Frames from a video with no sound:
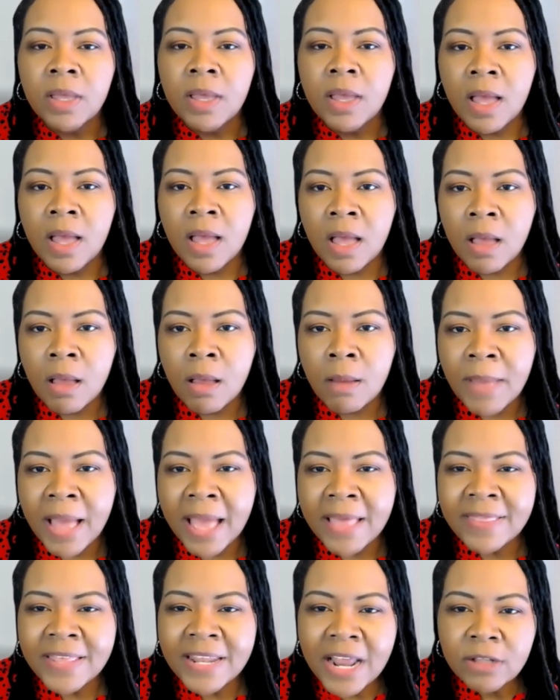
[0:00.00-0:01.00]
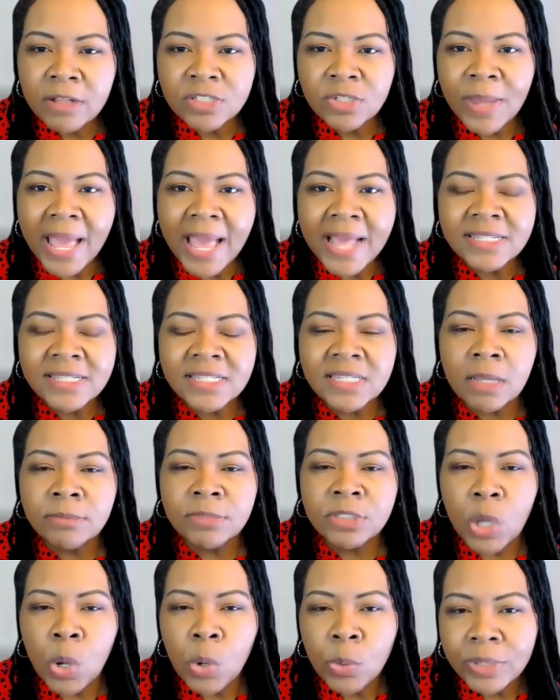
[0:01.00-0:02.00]
And then I also had
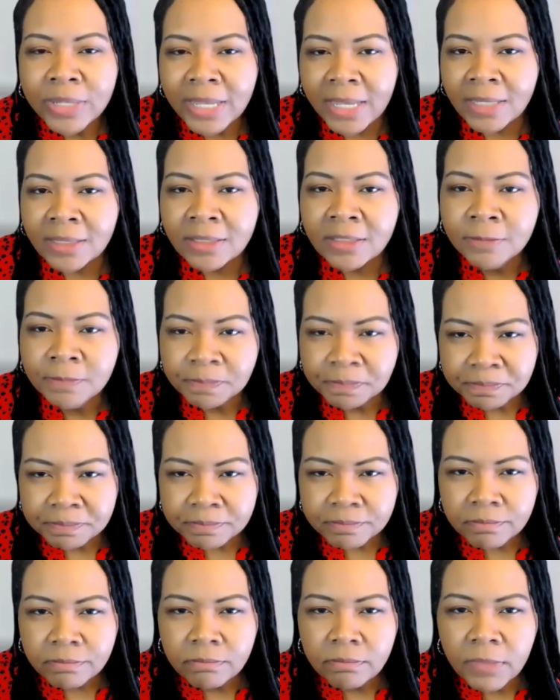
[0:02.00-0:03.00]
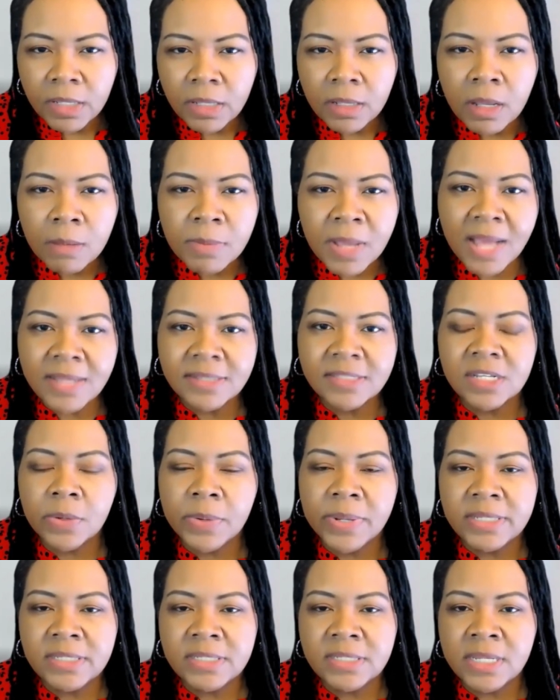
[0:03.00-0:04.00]
some token
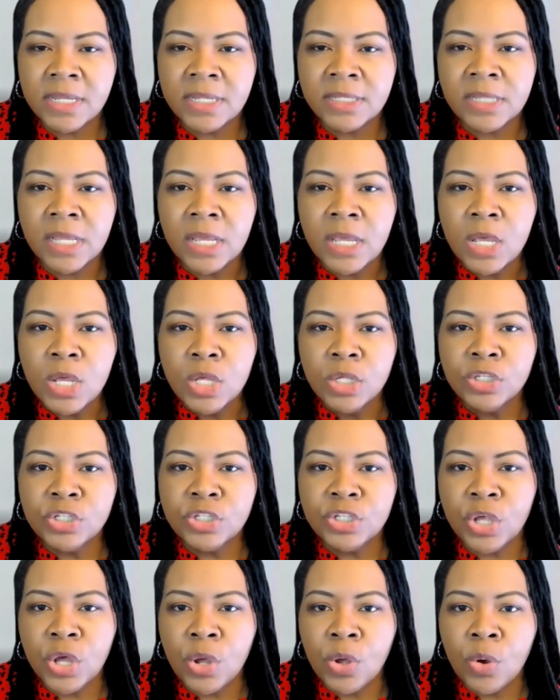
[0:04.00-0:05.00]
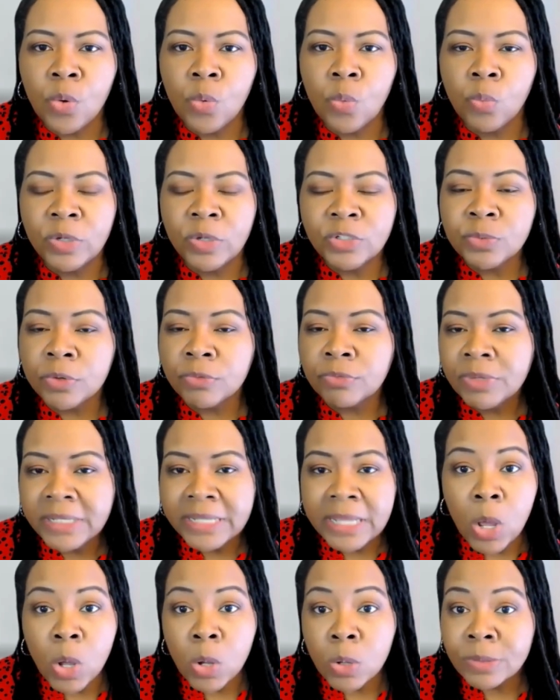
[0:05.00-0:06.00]
consequences, so which were
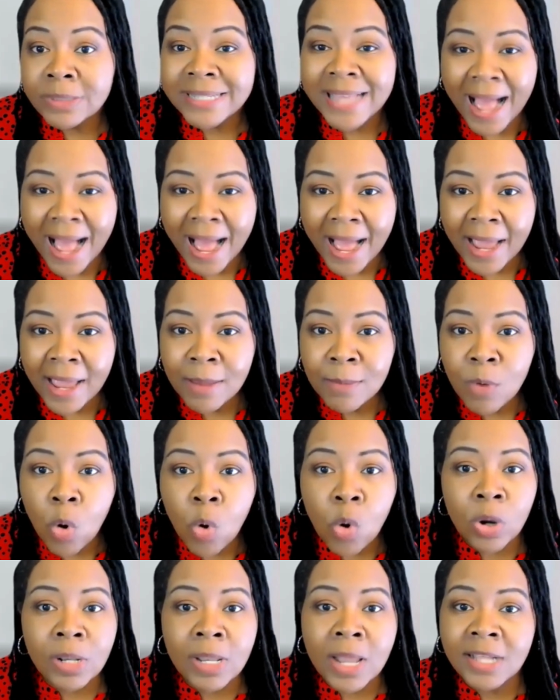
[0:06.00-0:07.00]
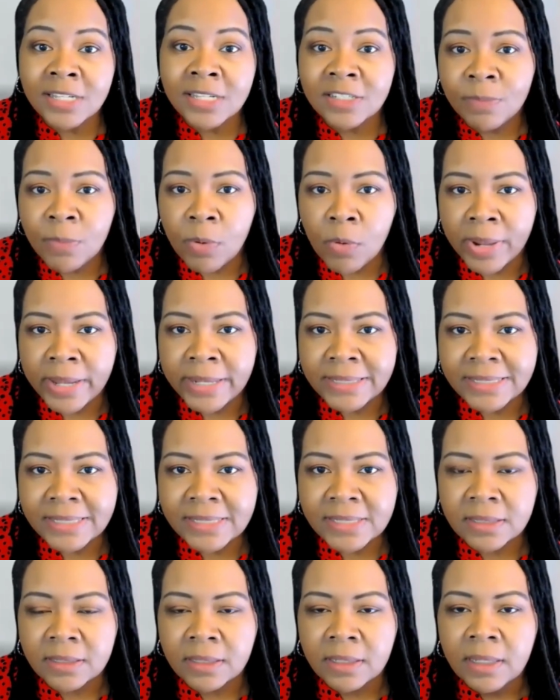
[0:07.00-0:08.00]
really owed time or loss of
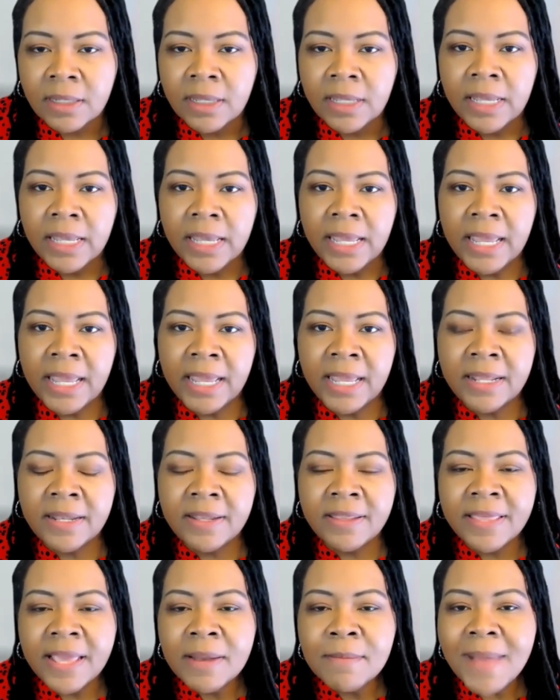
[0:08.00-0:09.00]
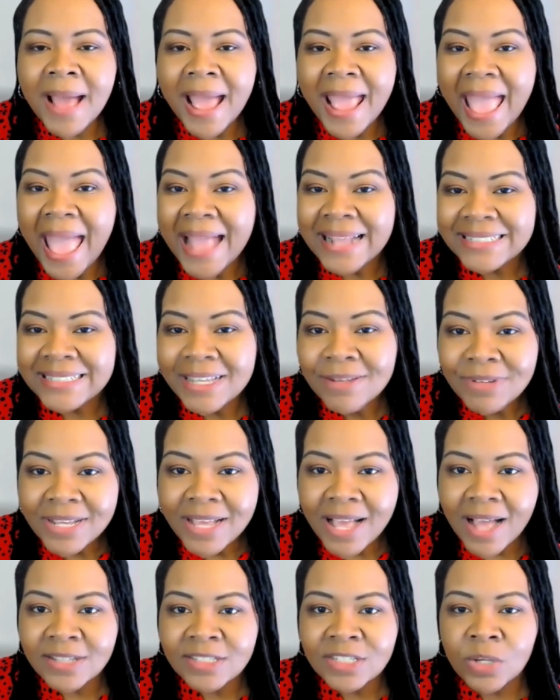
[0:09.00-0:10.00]
points. And then my activity
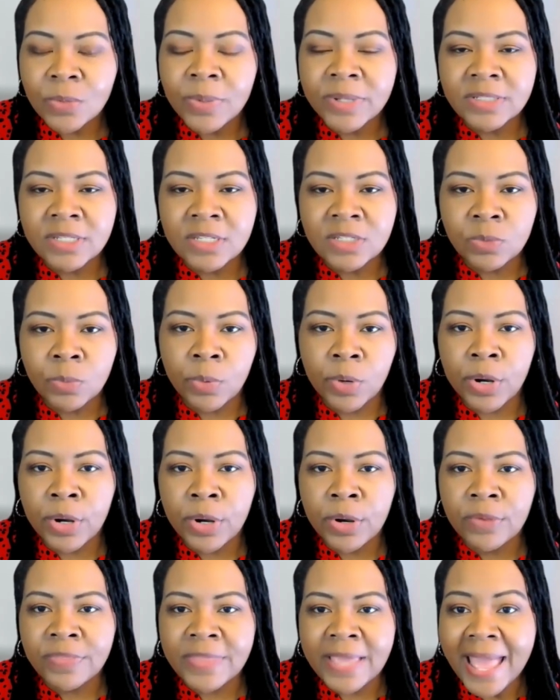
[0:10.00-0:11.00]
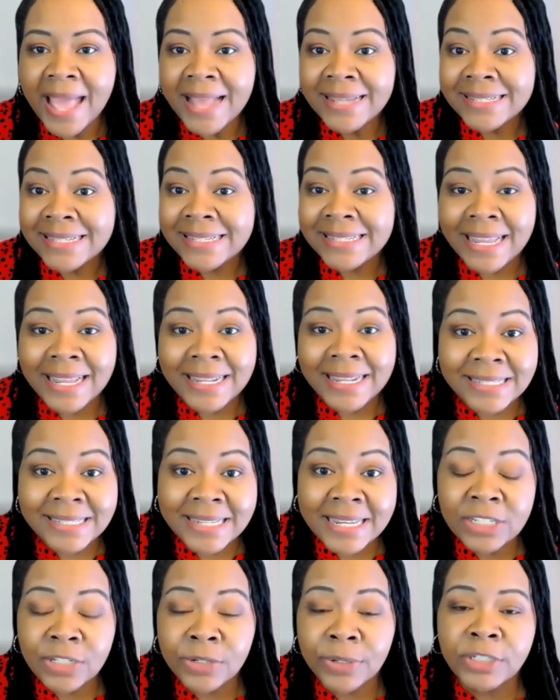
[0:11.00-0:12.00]
consequences were they had to stay in
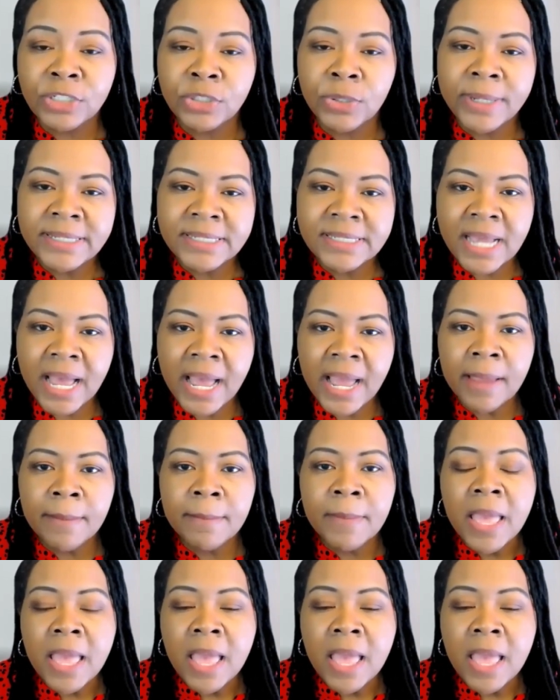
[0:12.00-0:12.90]
seat during choice time,